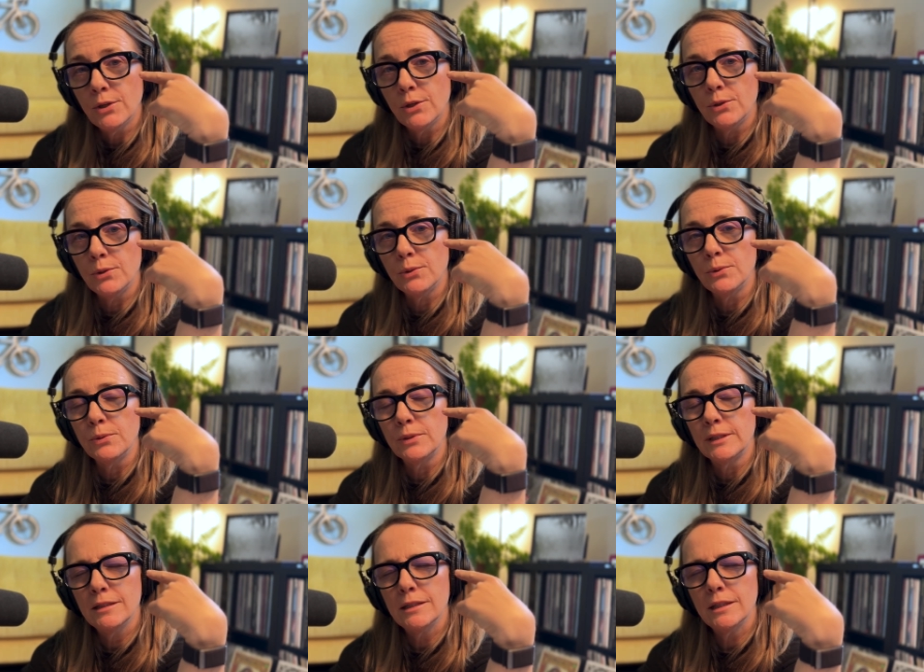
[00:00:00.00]
who
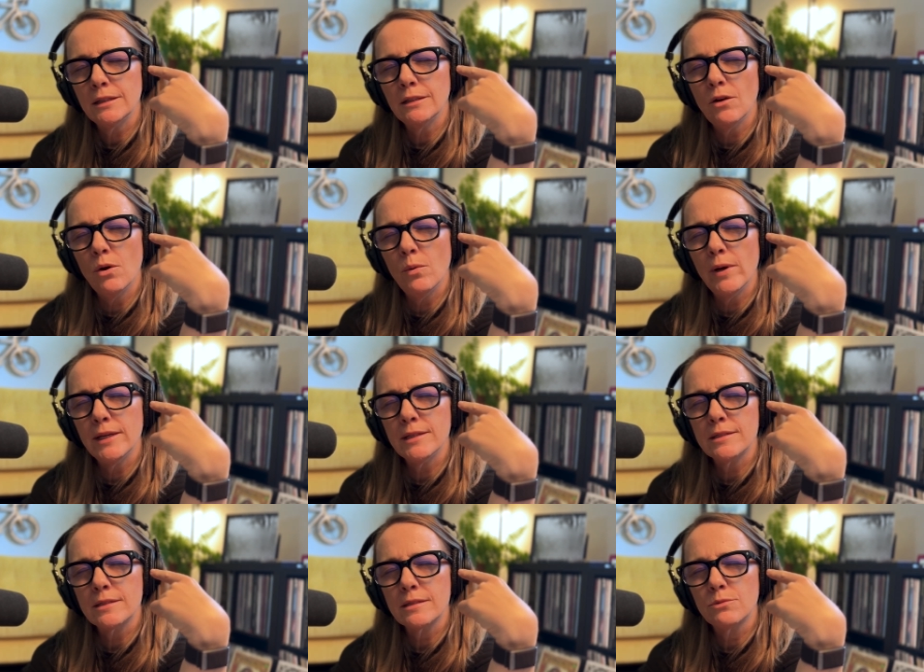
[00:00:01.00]
didn't
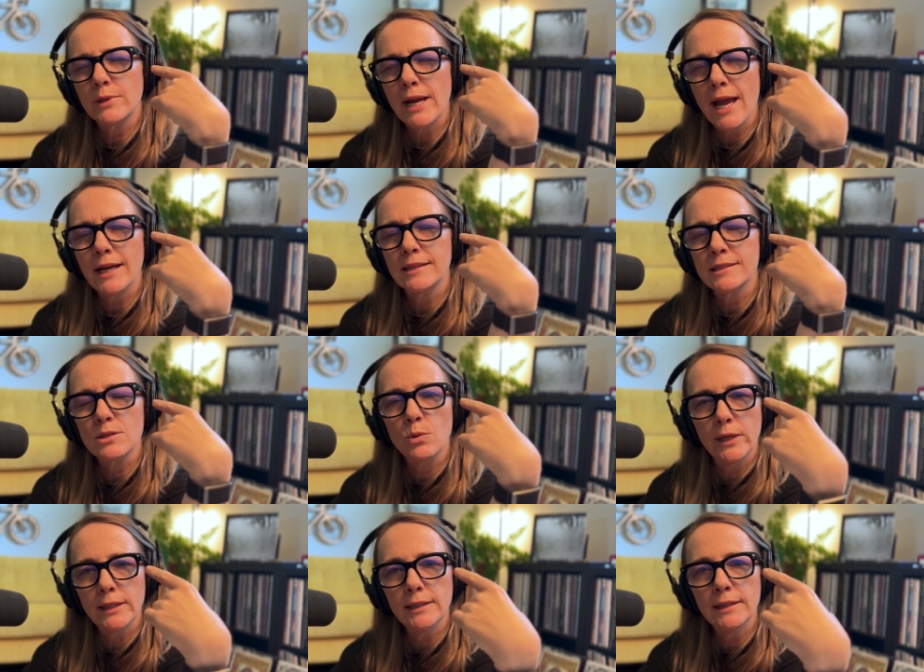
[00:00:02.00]
always react as
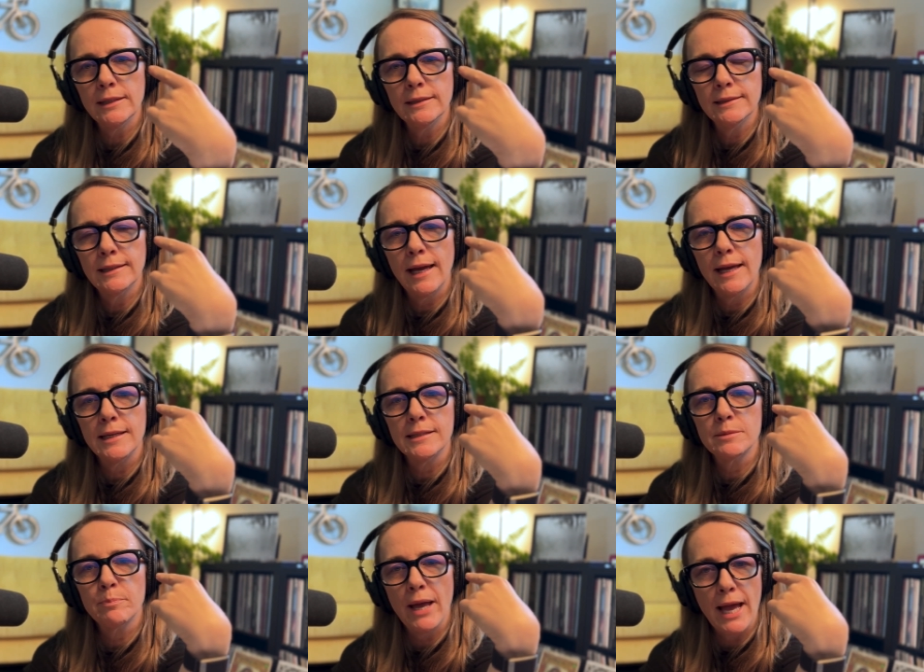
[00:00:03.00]
quickly
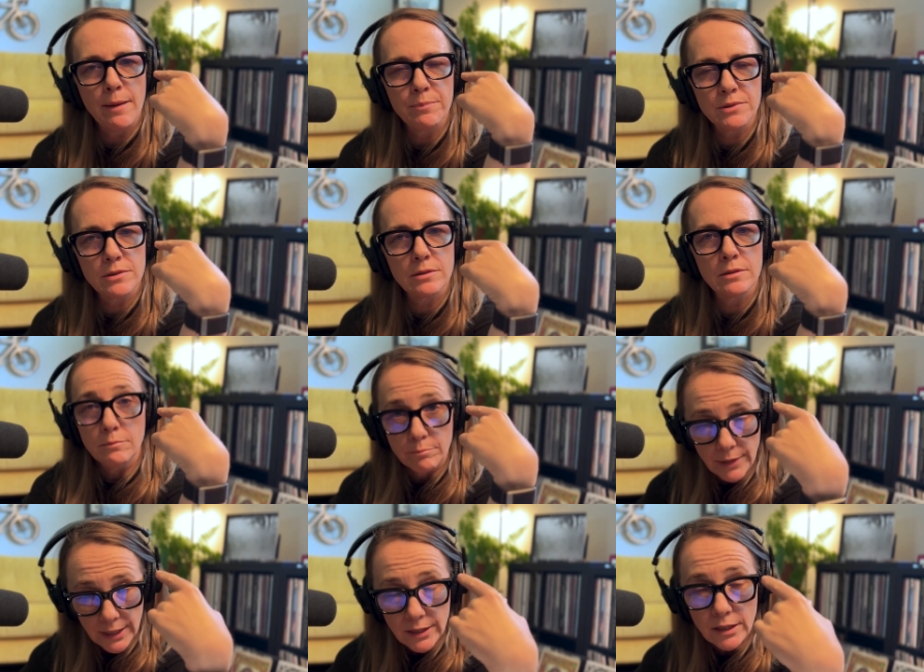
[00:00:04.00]
as perhaps
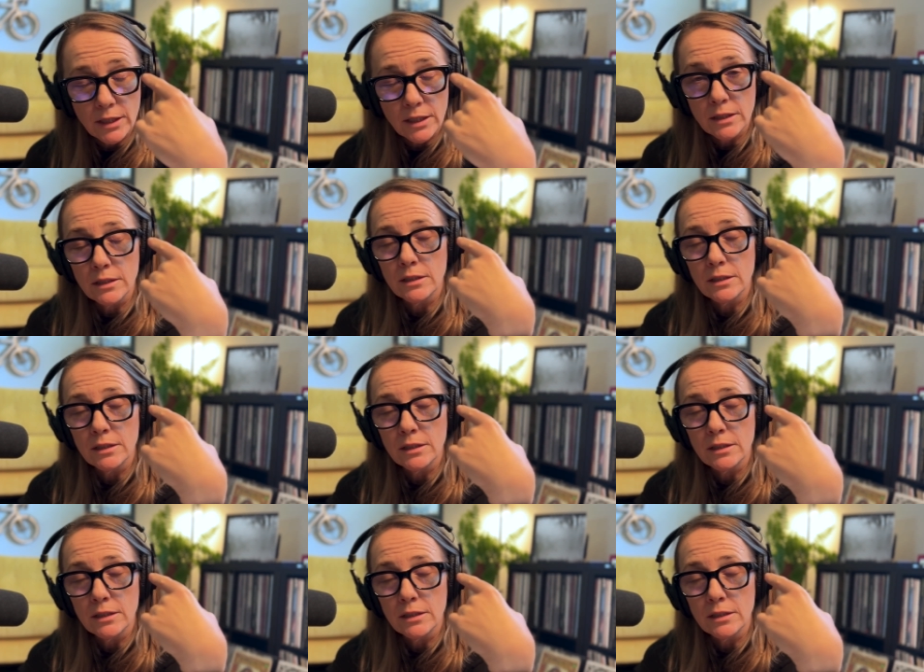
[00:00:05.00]
mother